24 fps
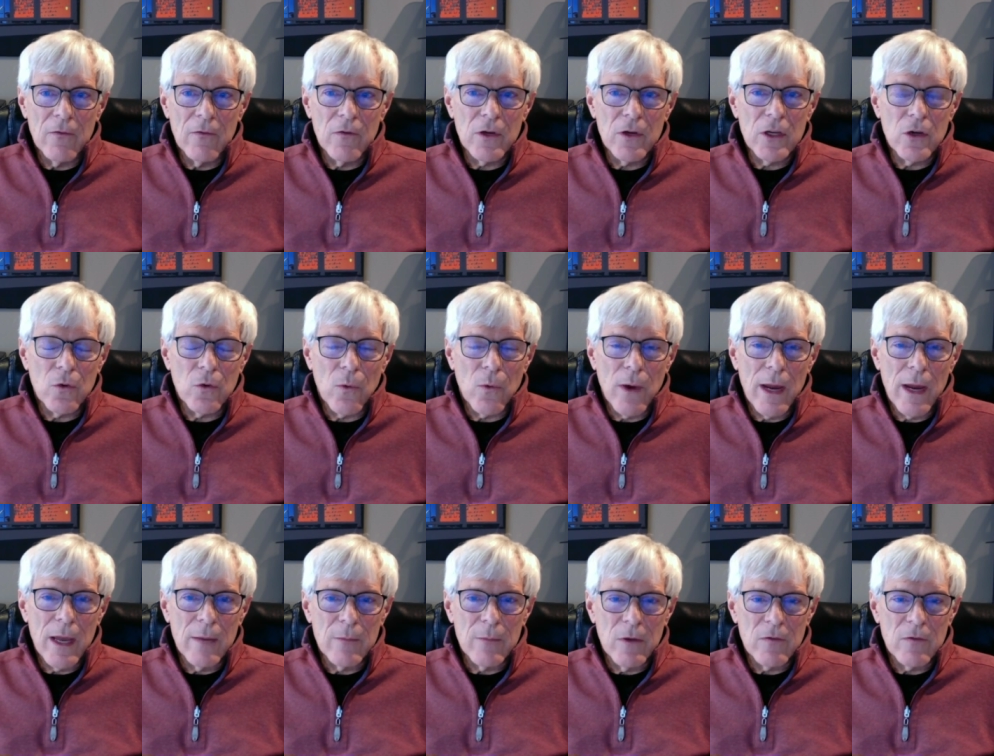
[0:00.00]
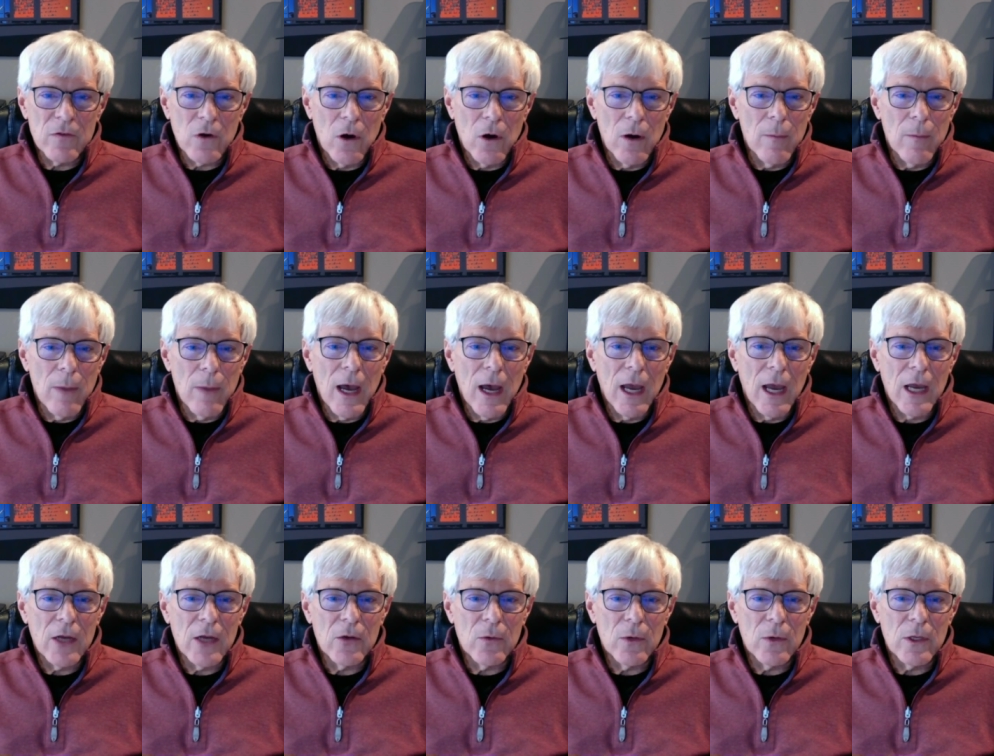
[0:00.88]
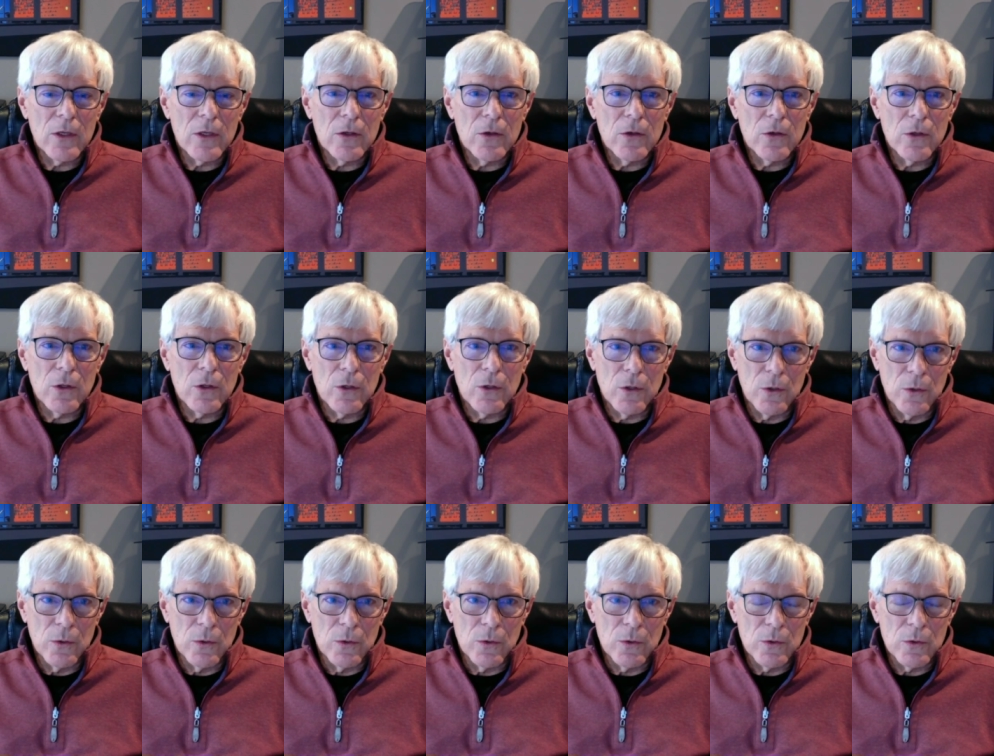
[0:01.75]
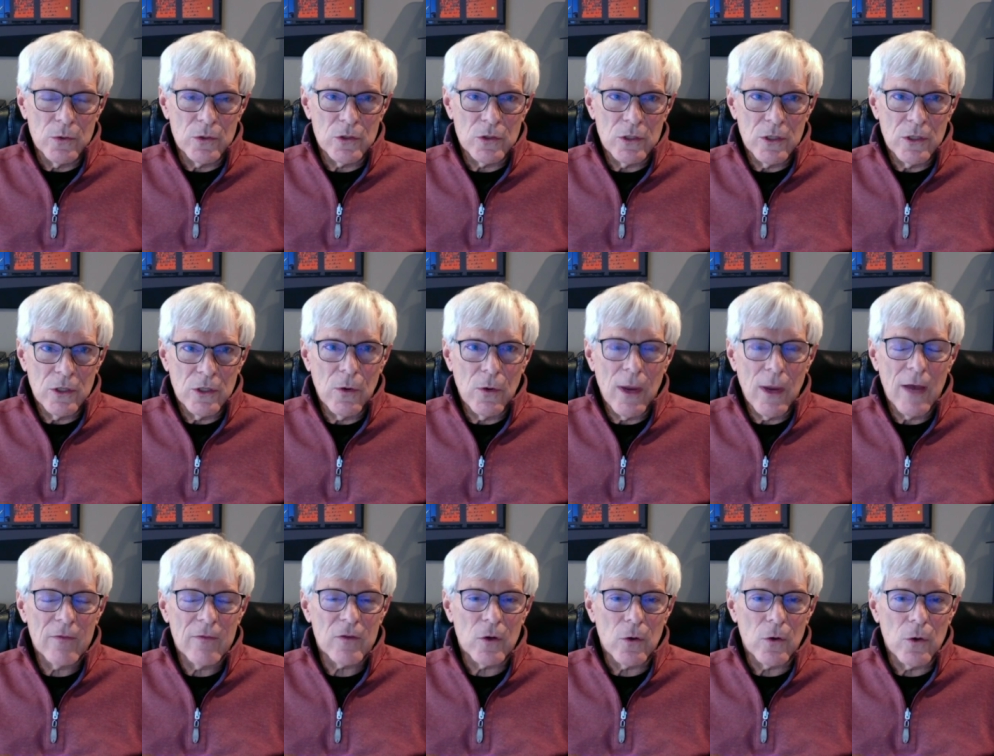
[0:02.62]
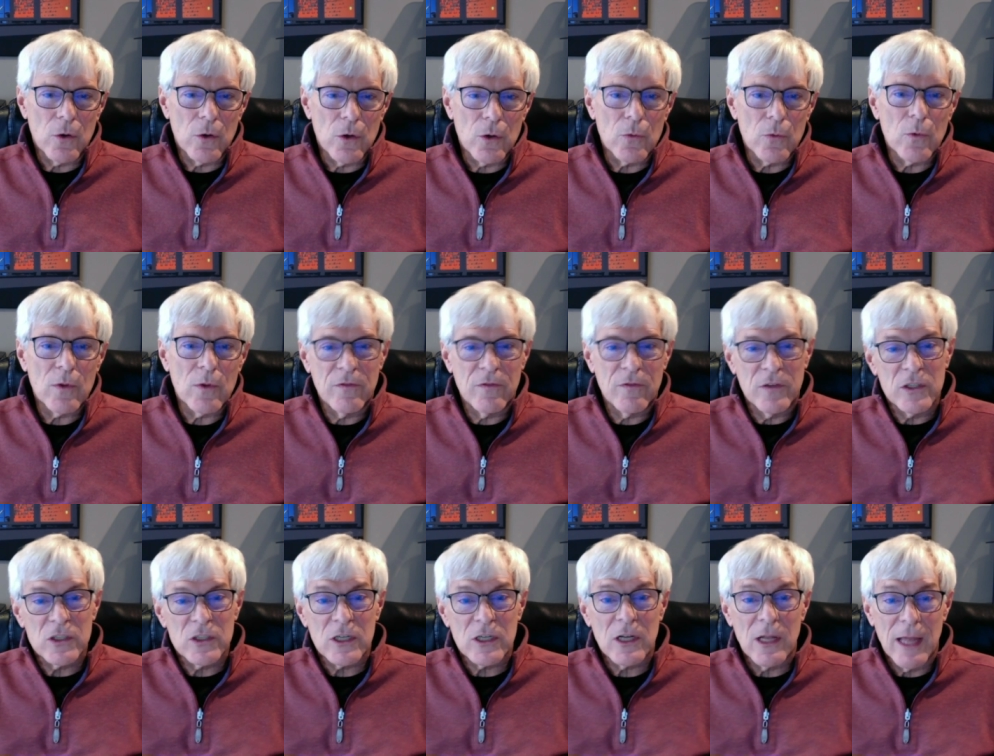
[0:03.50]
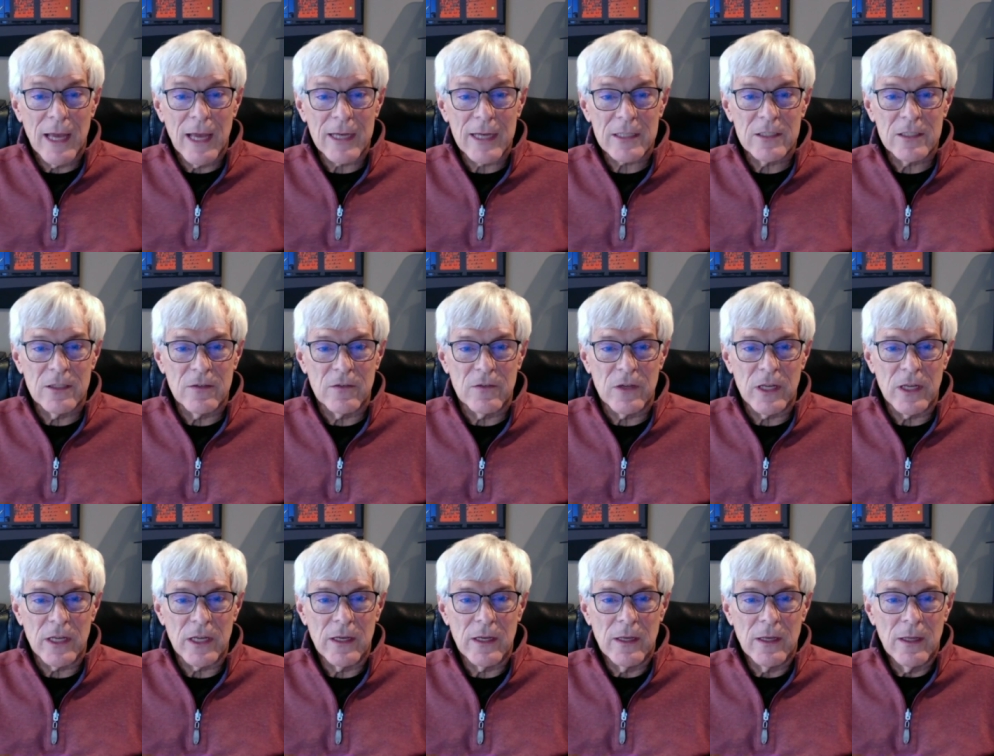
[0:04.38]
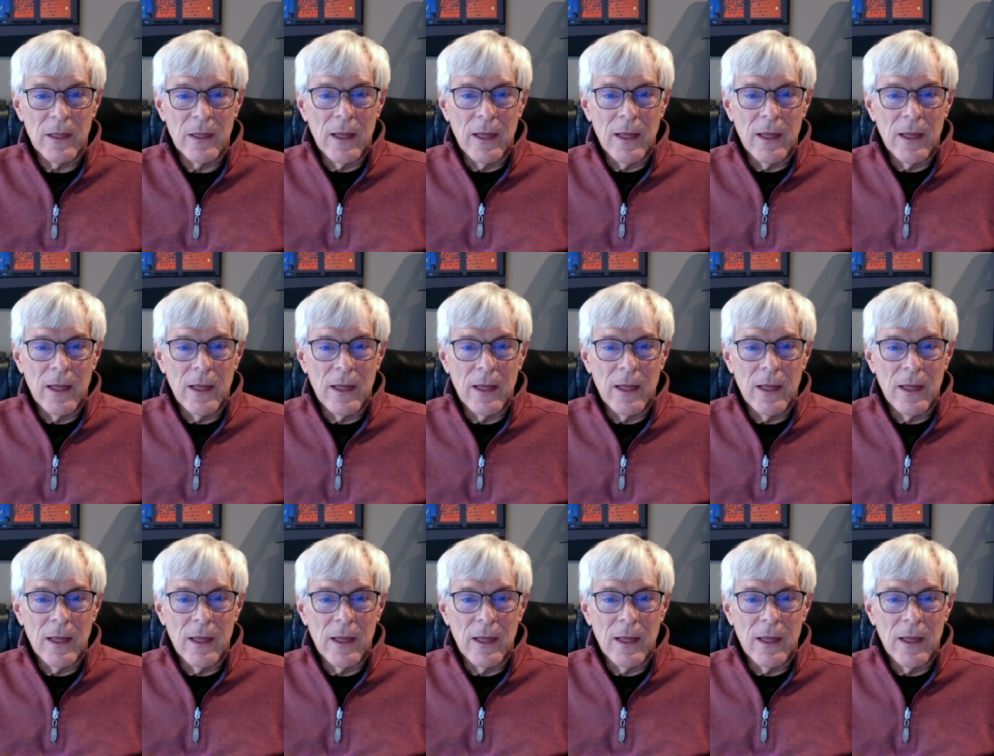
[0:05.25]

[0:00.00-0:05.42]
every gram of carbohydrate you use, you have to earn with physical activity.